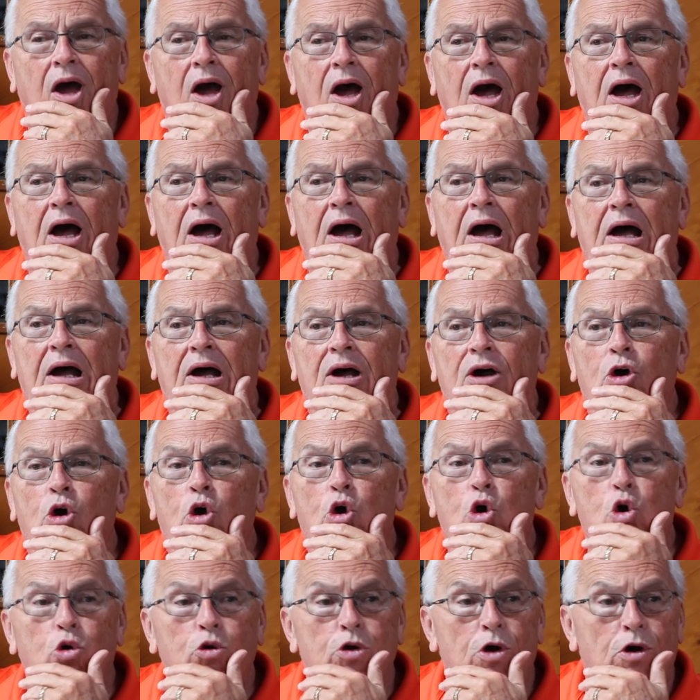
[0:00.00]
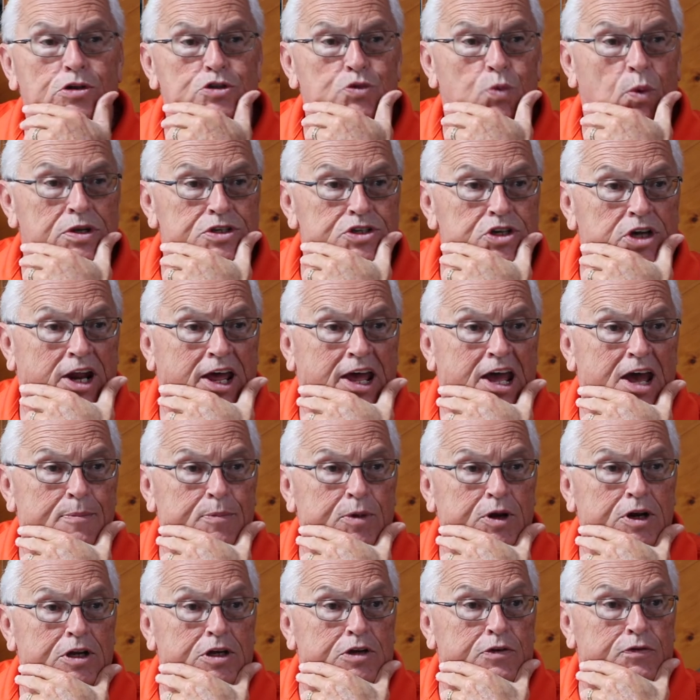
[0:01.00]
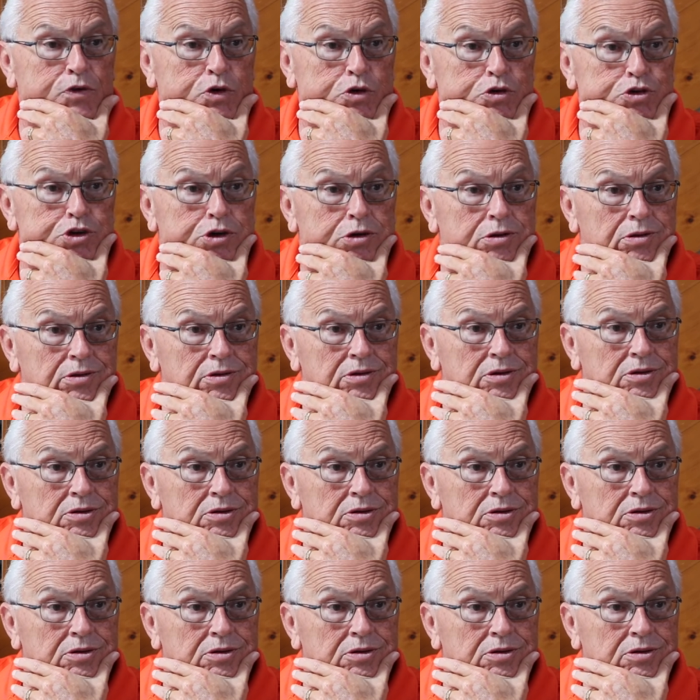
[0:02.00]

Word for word: Okay. Who knows what's going to happen in the future?